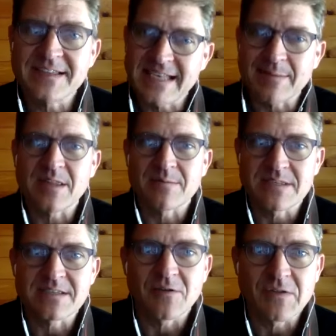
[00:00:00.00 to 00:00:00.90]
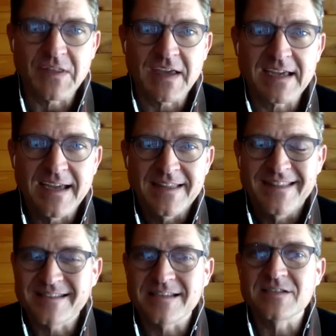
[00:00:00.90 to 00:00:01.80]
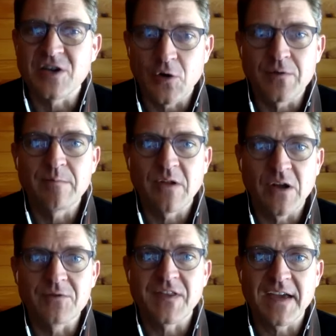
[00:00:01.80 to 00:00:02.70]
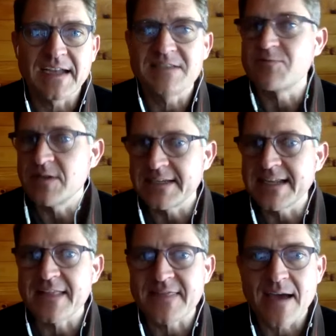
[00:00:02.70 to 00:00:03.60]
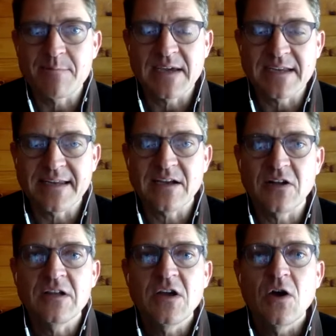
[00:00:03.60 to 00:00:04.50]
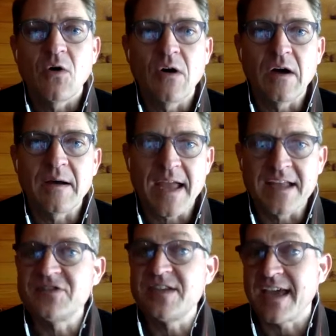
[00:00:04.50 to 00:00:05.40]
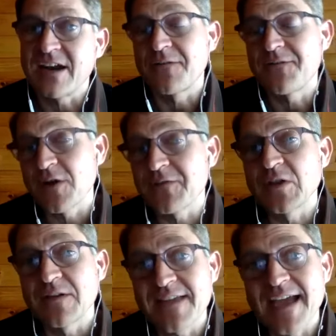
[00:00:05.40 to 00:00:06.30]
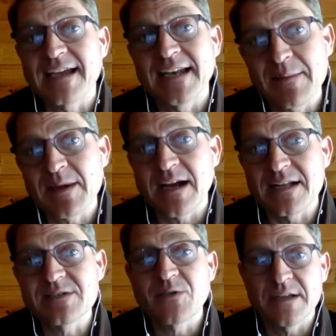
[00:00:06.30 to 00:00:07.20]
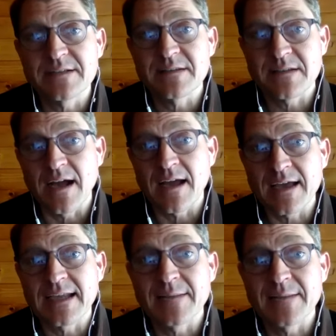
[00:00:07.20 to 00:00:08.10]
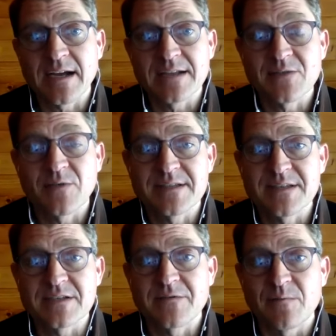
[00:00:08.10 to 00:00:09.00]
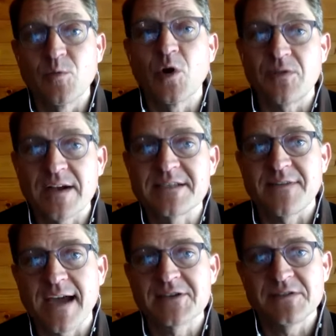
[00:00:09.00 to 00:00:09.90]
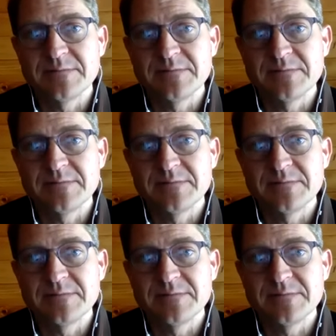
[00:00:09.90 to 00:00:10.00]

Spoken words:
some of them still think this is an overblown thing. It's really not that big a deal, and are fearful of the economic consequences of a more aggressive action.